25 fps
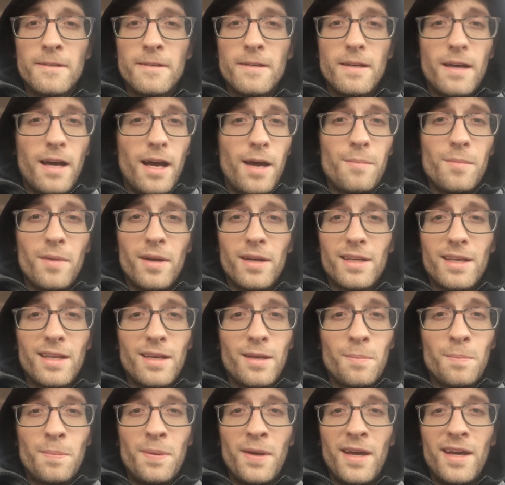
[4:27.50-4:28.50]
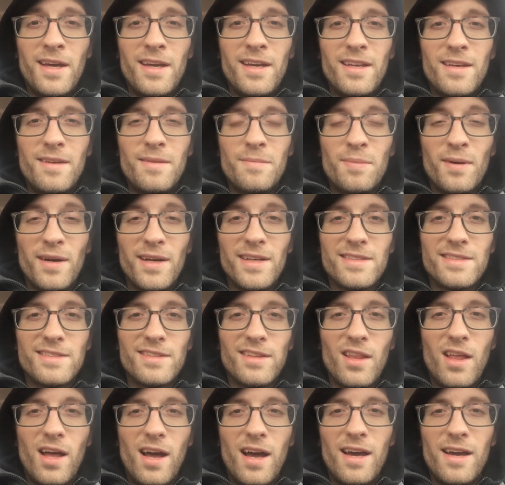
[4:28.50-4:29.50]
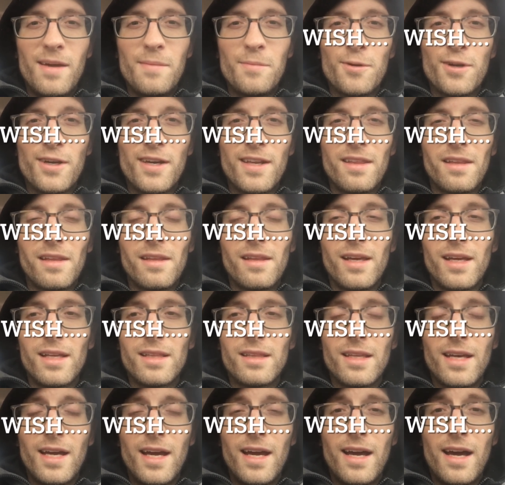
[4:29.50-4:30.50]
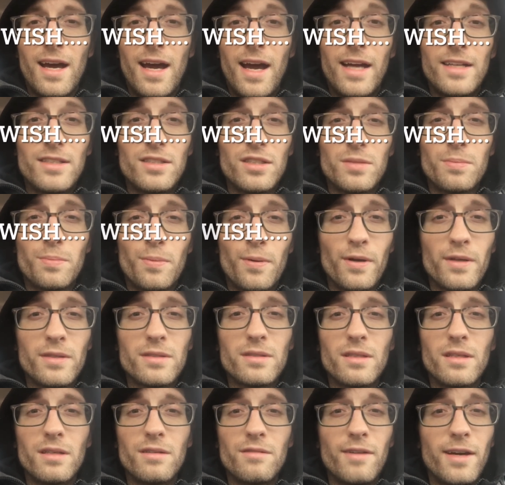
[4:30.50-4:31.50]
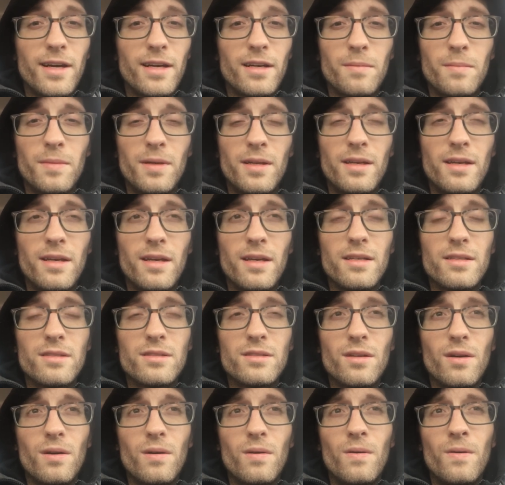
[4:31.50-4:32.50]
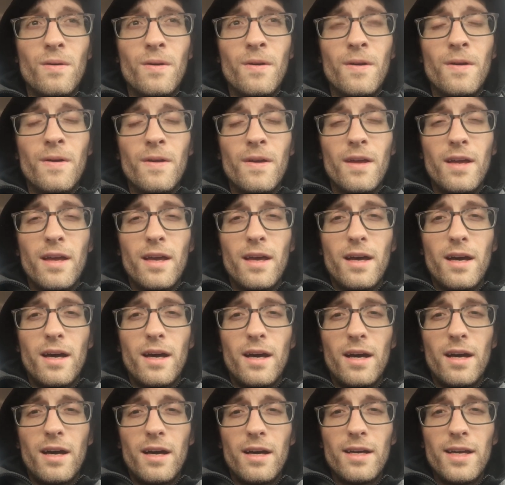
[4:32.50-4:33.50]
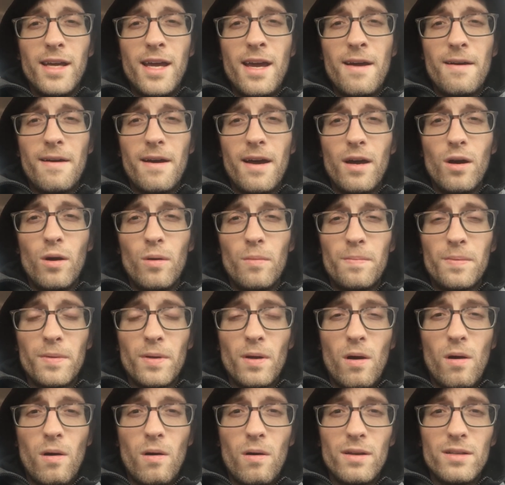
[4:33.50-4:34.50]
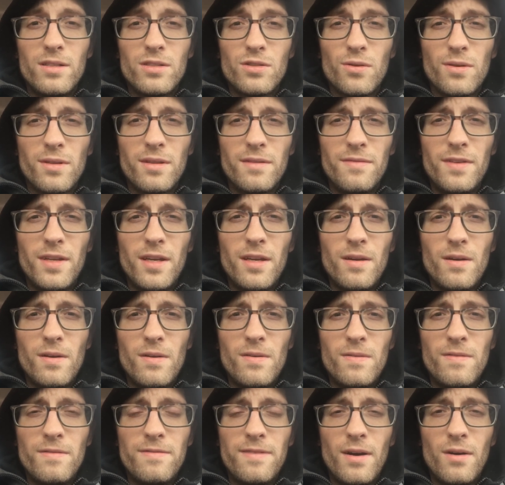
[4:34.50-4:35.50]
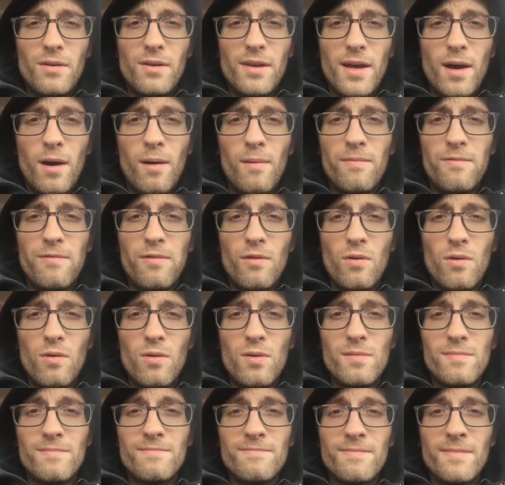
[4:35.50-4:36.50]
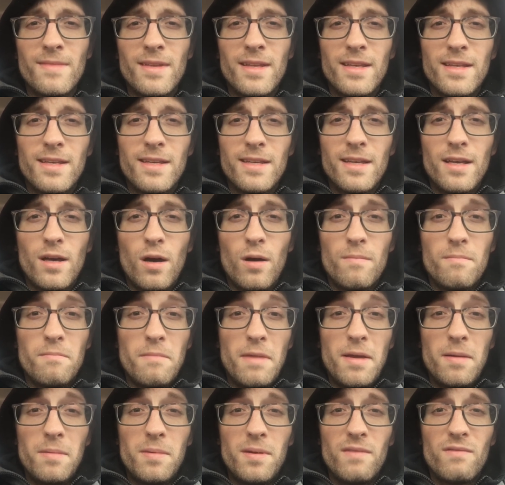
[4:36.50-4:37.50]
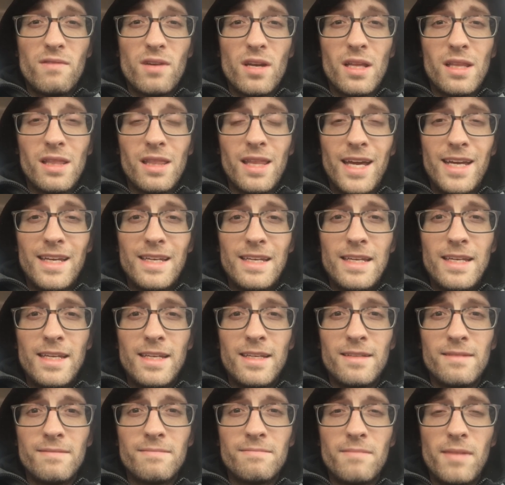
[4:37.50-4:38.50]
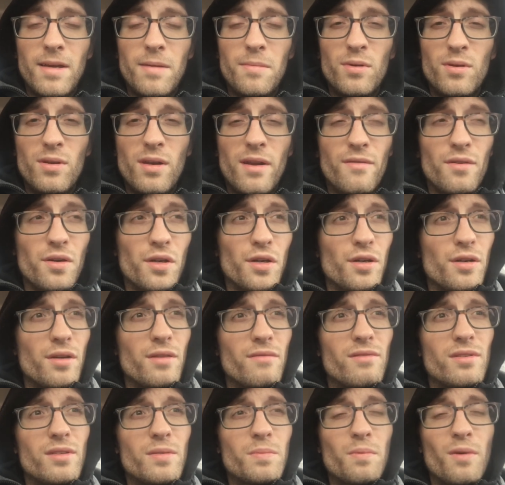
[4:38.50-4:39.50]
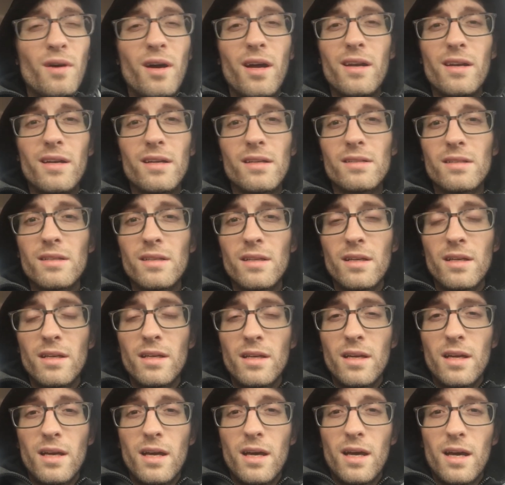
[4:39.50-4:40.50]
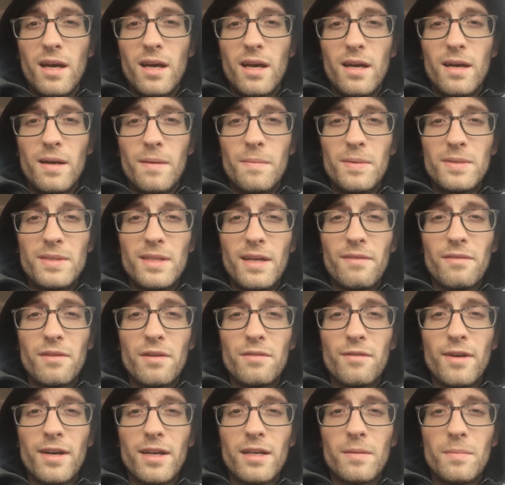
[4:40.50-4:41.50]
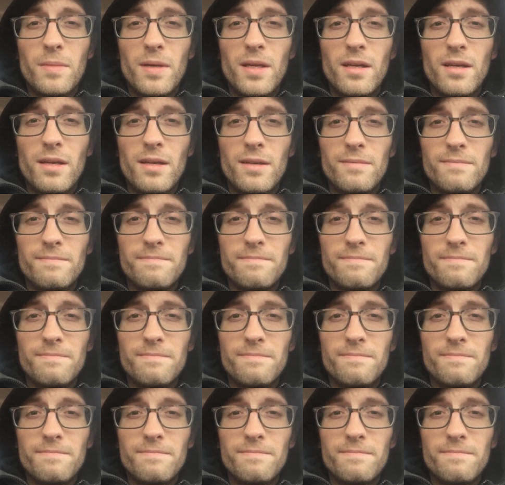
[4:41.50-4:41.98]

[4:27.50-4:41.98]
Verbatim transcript: I'm not getting paid by slime or anything like that. I just personally recommend it. So uh, yeah, I hope y'all enjoyed the video, found it helpful maybe even enlightening. Maybe you never heard of this product, uh, but definitely recommend it.